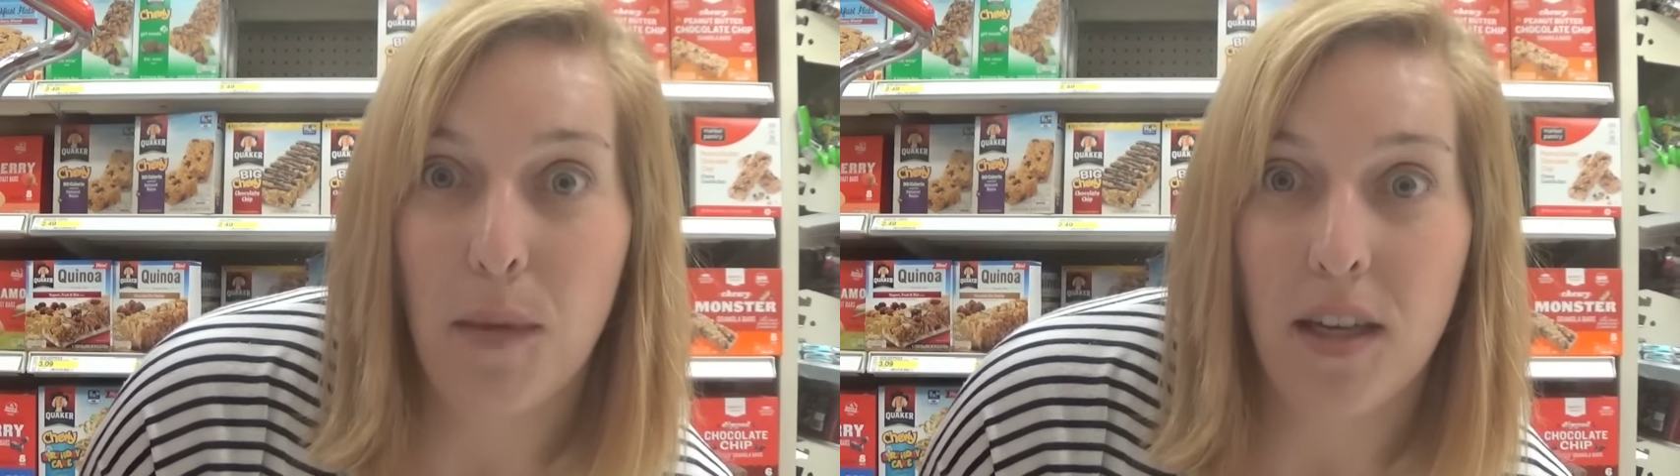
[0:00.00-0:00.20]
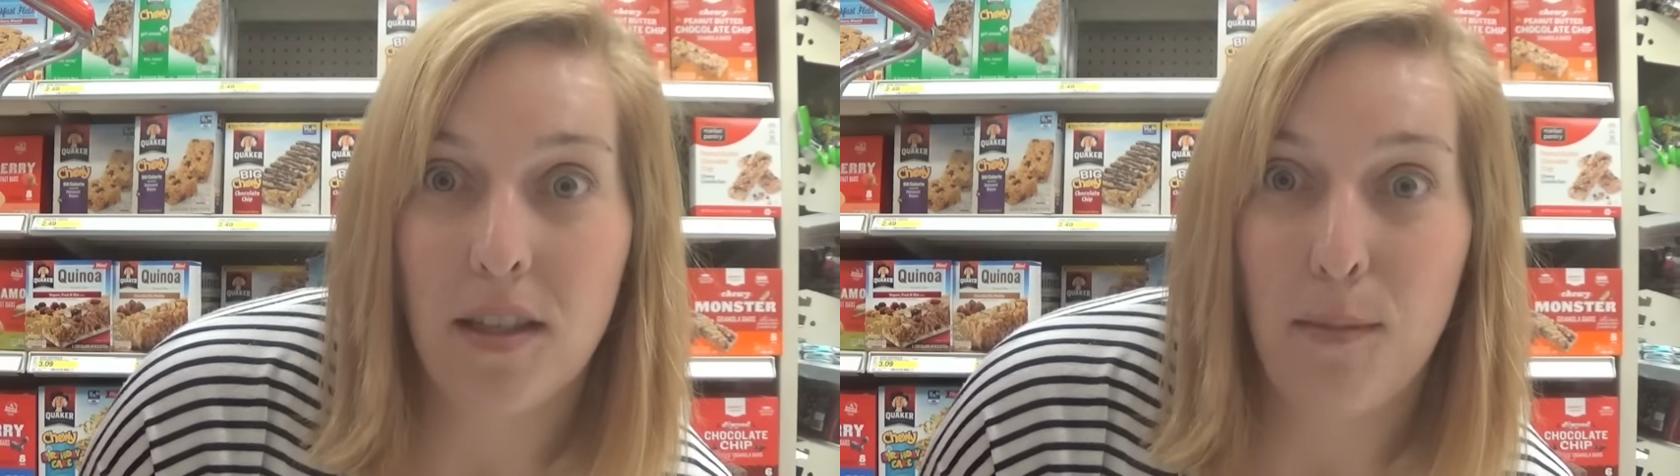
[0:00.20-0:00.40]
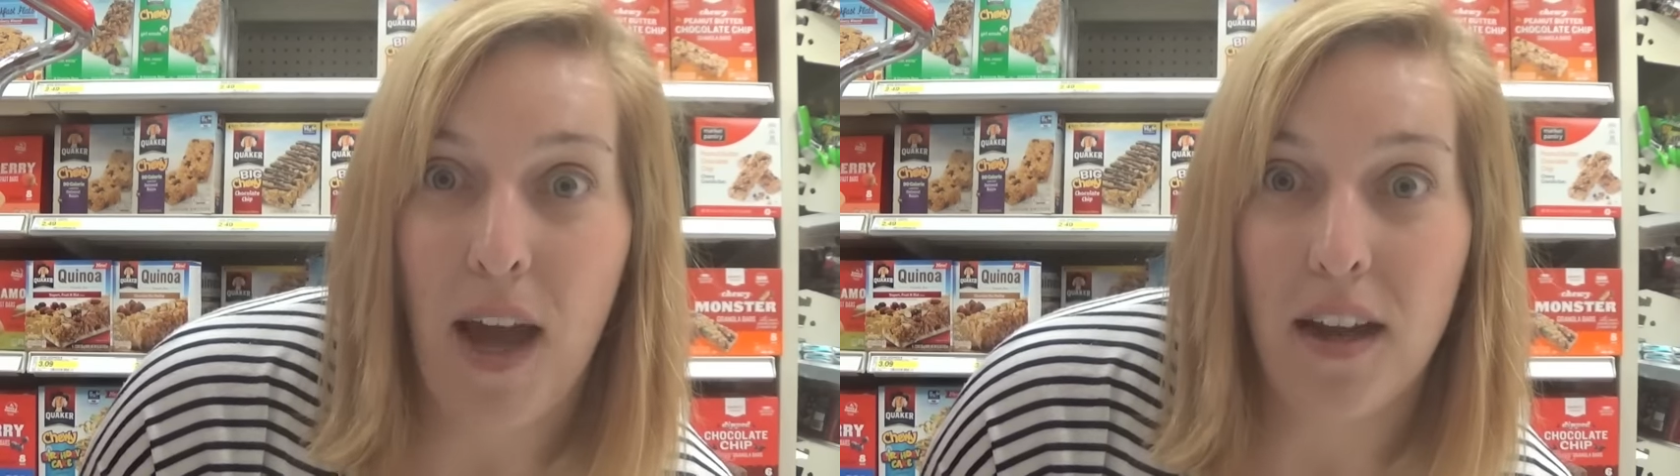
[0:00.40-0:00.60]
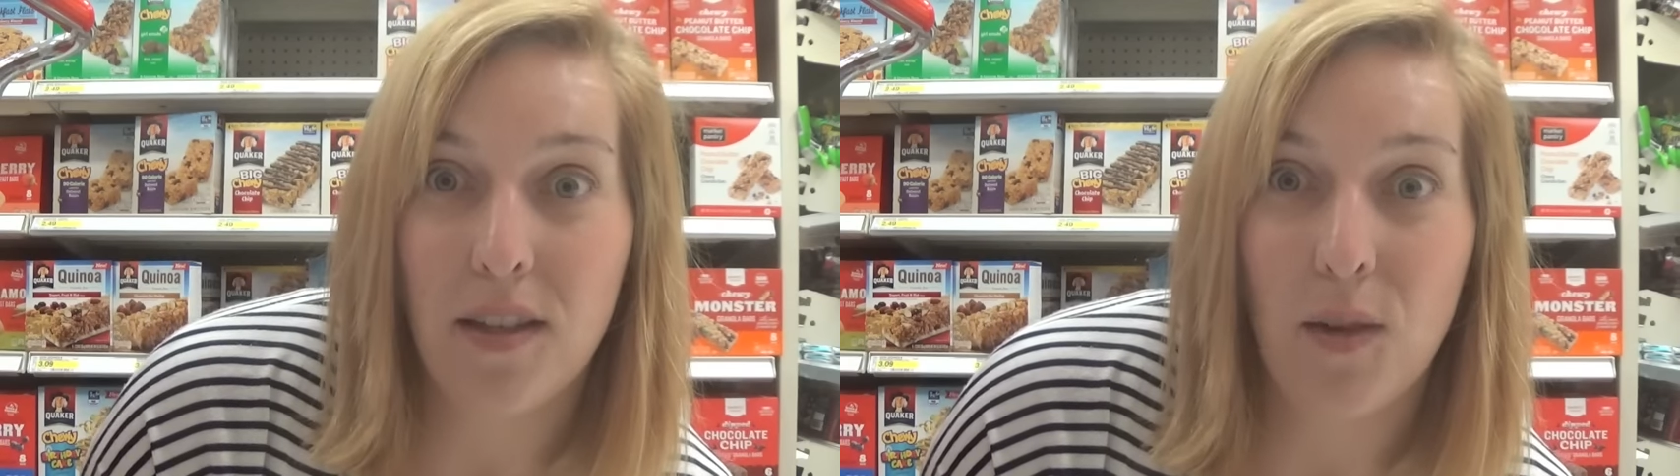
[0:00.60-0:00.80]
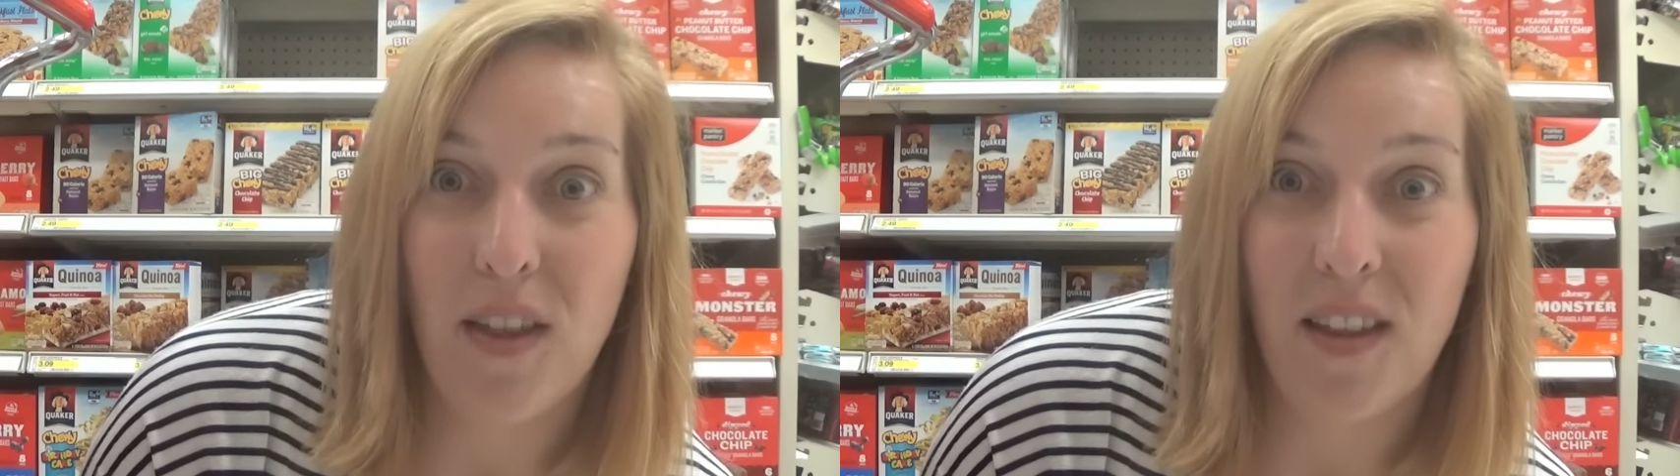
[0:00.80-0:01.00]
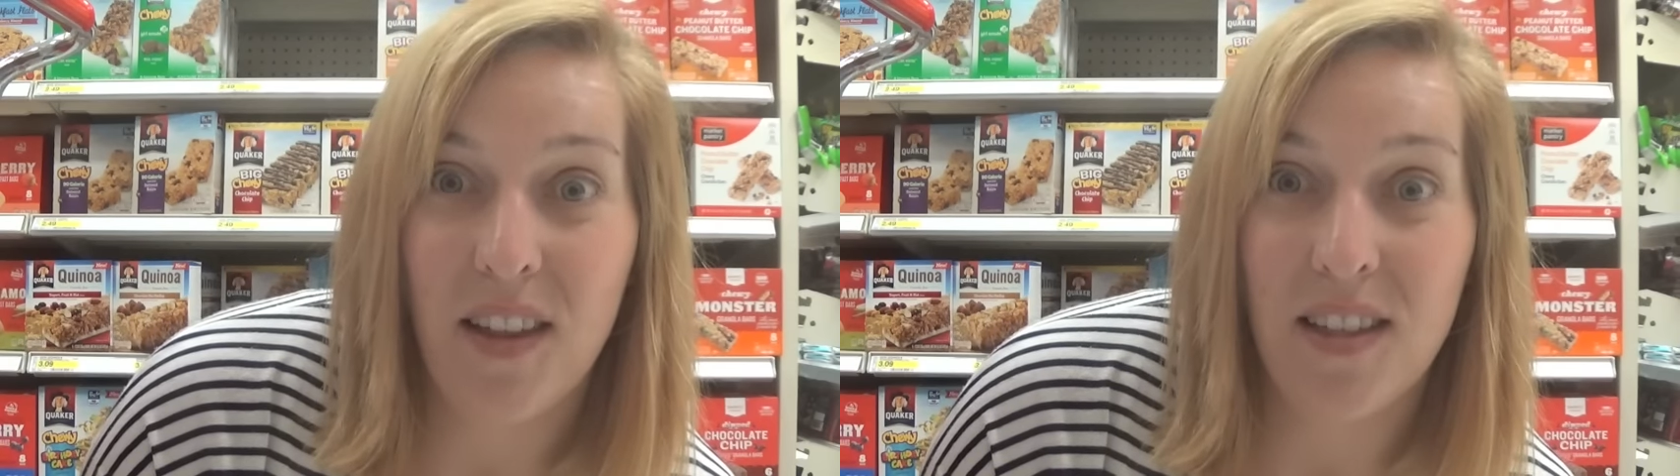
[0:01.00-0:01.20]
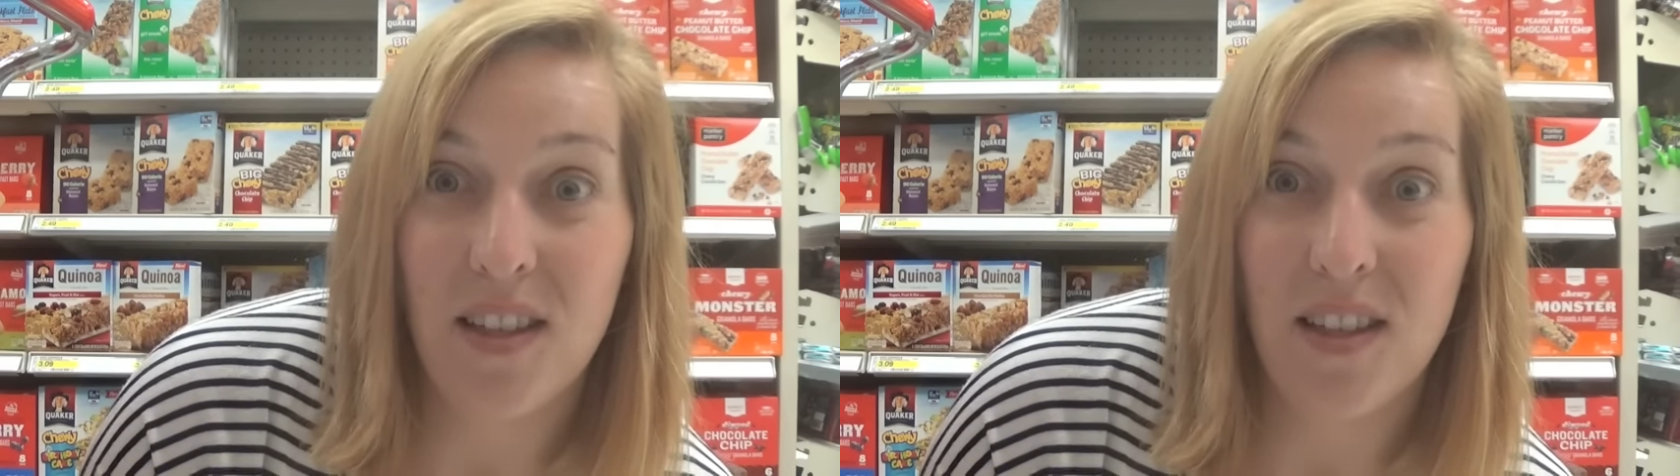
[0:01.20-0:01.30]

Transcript: mix pack so I think that's